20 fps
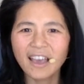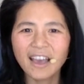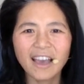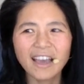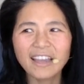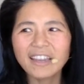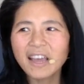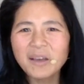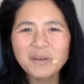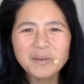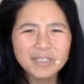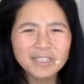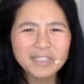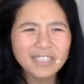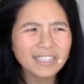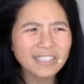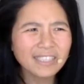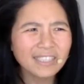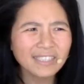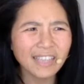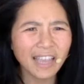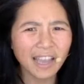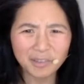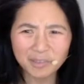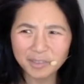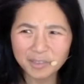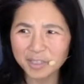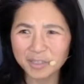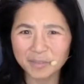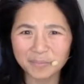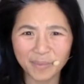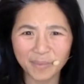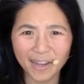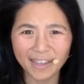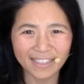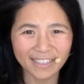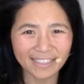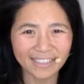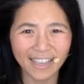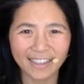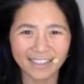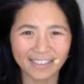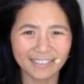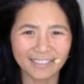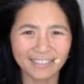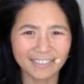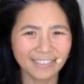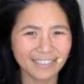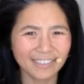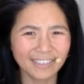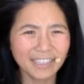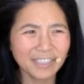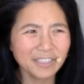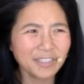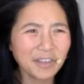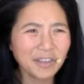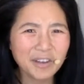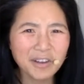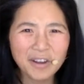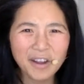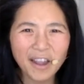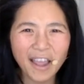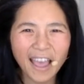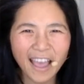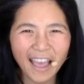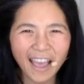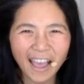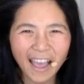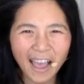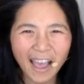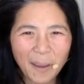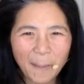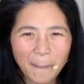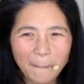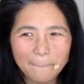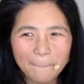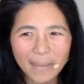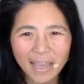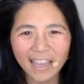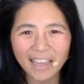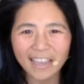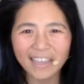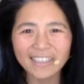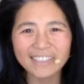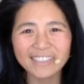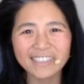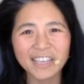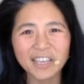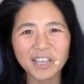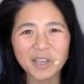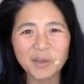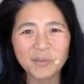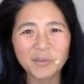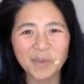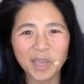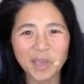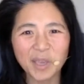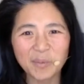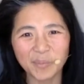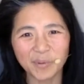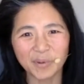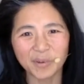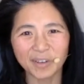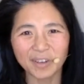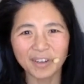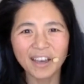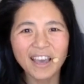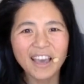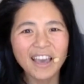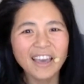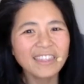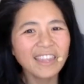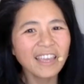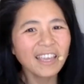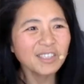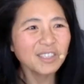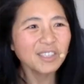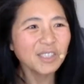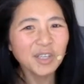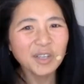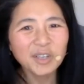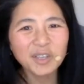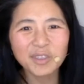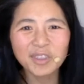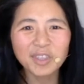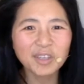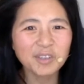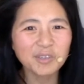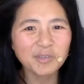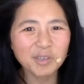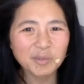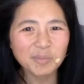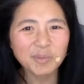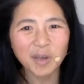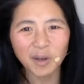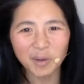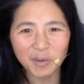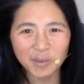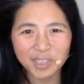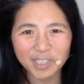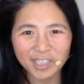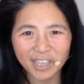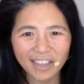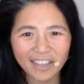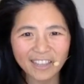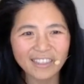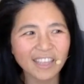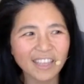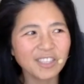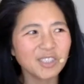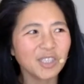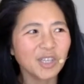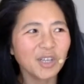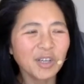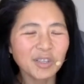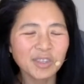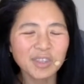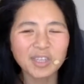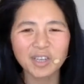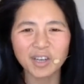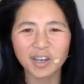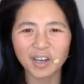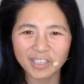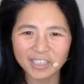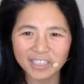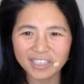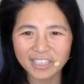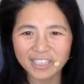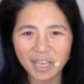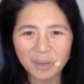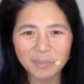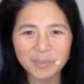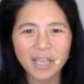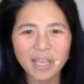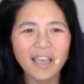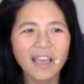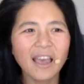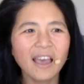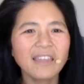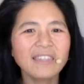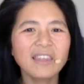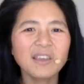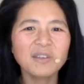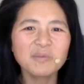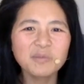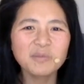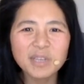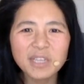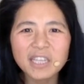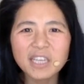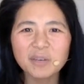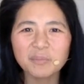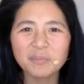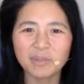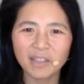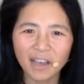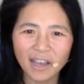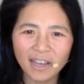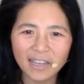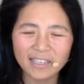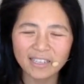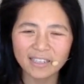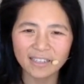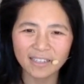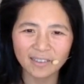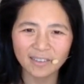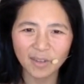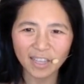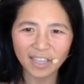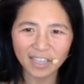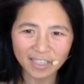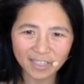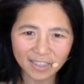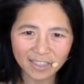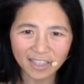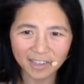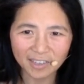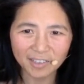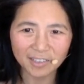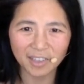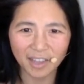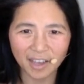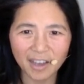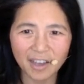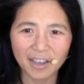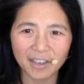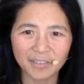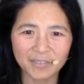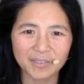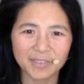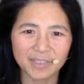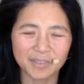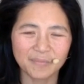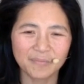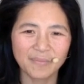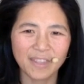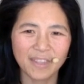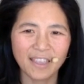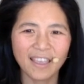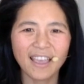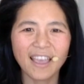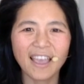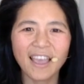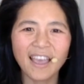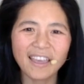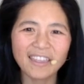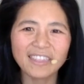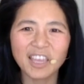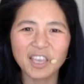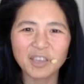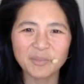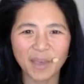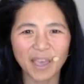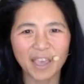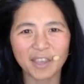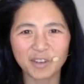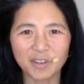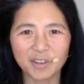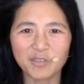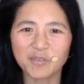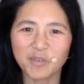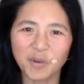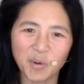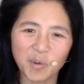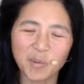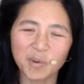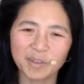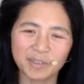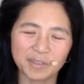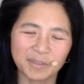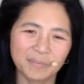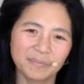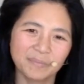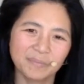And I was astounded by these editors. These are amazing people. They took the group coaching, they took the concepts, and they really applied it in their lives, and they paid it forward.